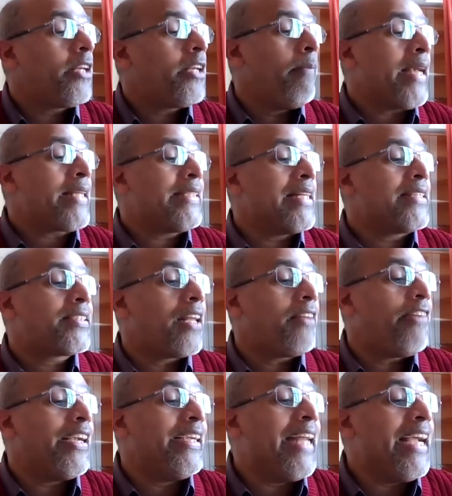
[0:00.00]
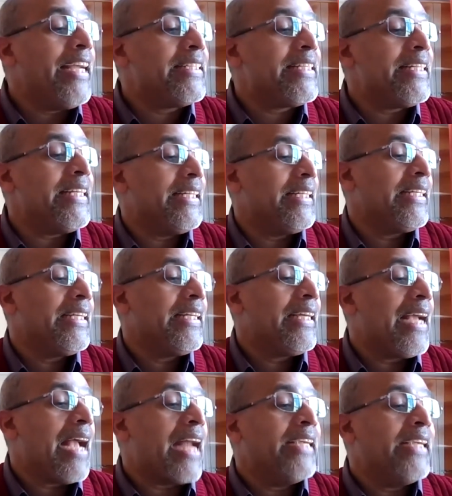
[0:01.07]
it makes itself a deity
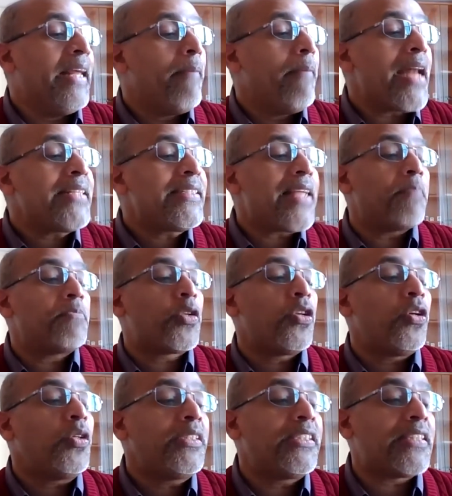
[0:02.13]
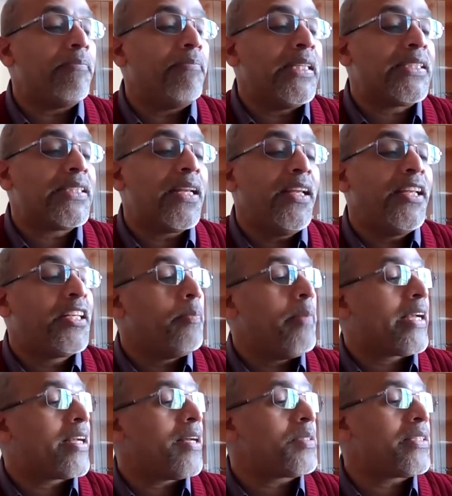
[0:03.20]
and demands absolute submission. It
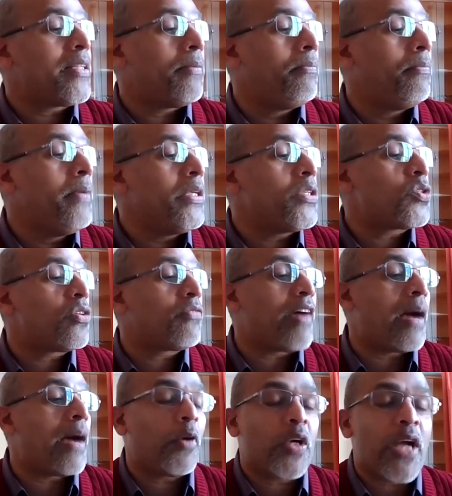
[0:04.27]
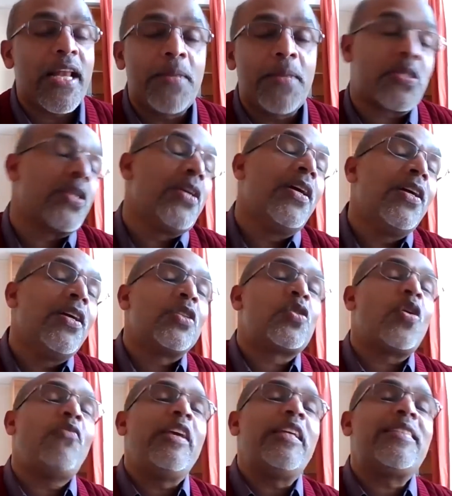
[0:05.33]
becomes the beast of apocalypse.
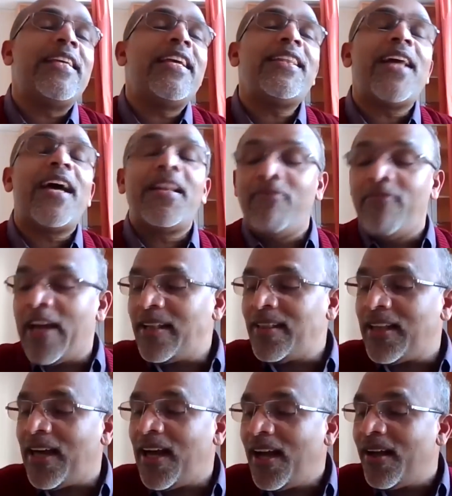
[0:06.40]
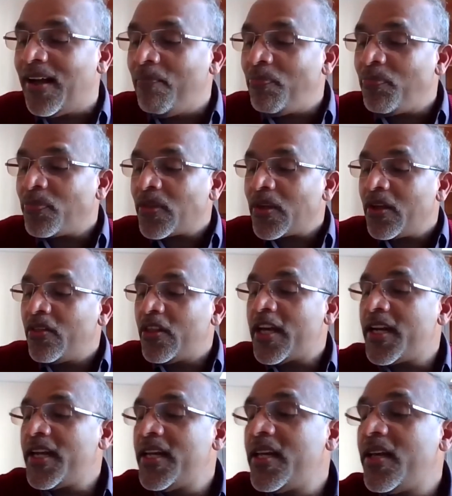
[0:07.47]
So we see that when the
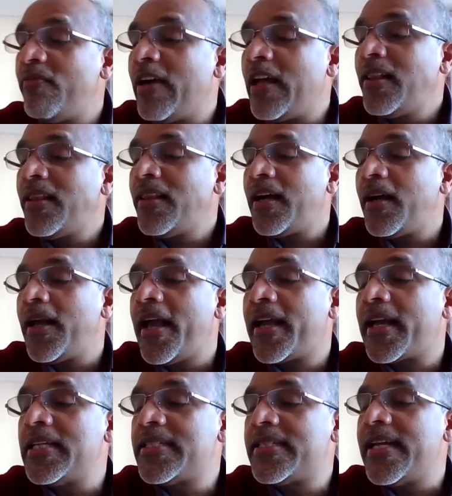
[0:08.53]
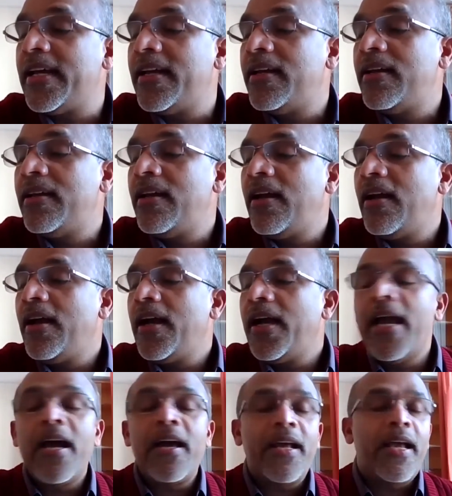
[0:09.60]
there is, when the a Christian,
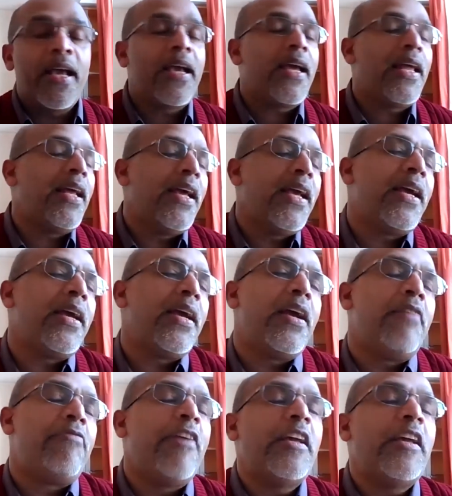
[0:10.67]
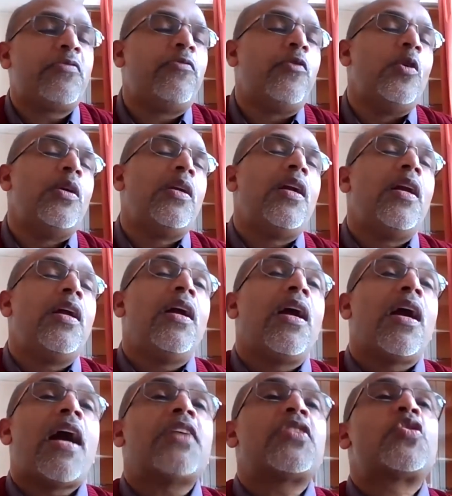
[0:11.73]
a, a, a faithful,
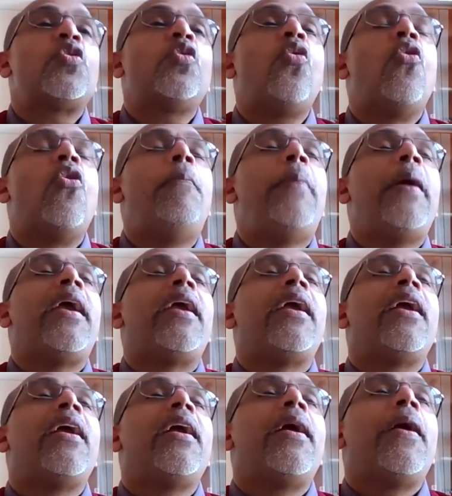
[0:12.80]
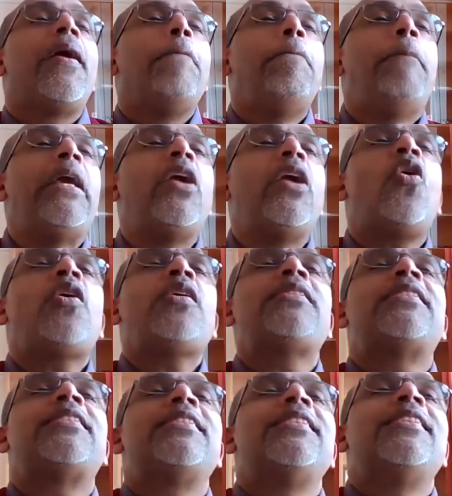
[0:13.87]
has to obey beyond
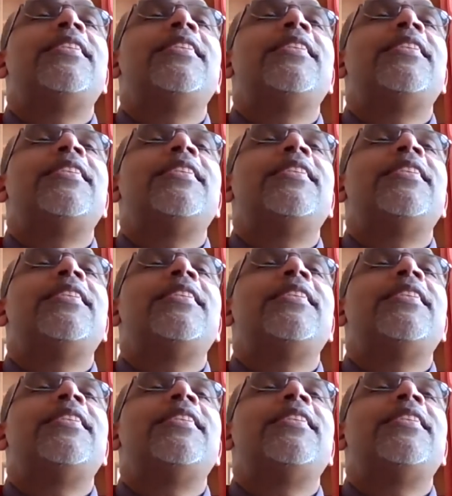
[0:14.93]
